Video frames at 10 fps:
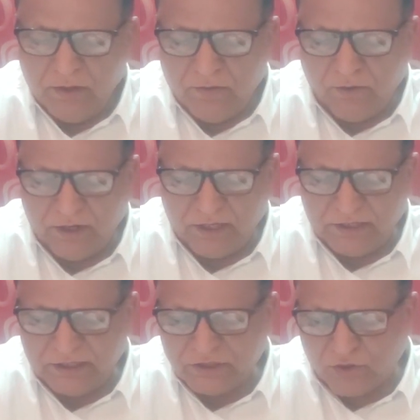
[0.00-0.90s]
What is
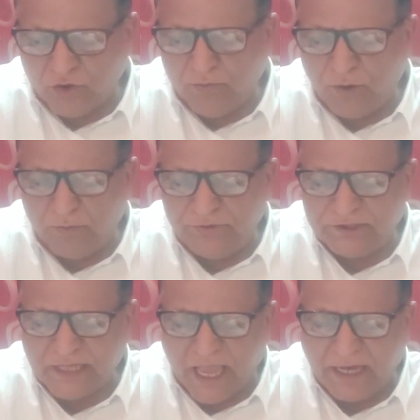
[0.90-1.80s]
the scope of
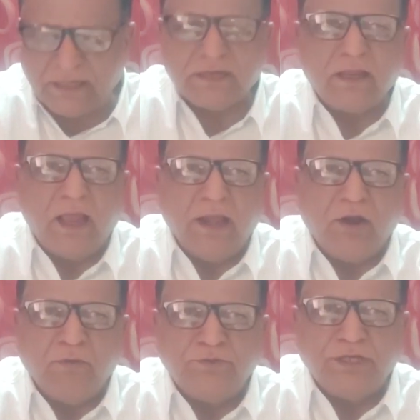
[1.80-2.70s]
this act and
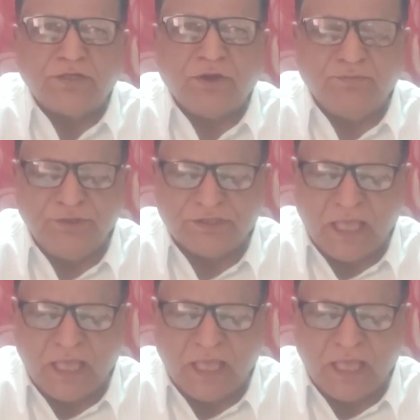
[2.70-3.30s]
object of this